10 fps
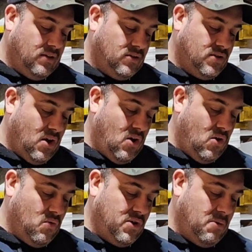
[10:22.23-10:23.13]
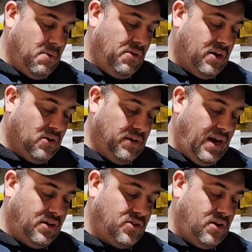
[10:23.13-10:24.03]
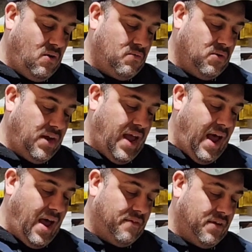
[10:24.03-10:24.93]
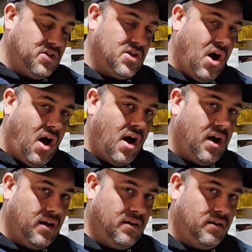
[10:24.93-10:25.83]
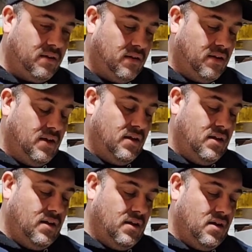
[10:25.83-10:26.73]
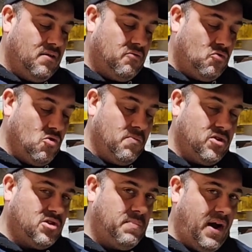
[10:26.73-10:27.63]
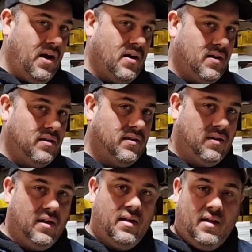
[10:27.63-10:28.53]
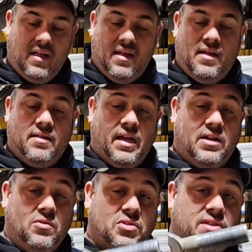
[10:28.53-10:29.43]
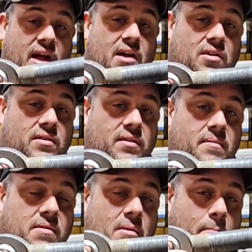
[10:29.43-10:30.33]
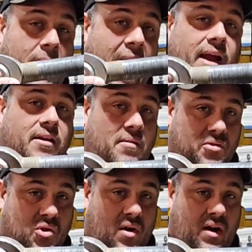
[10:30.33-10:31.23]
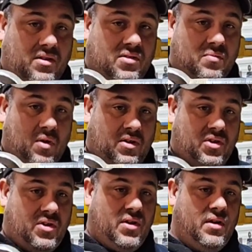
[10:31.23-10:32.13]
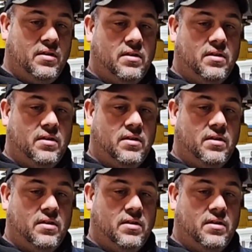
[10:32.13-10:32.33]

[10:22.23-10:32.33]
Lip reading: So when you're building your links, you don't really have a ton of room to spare. They do sell Magnum joints, which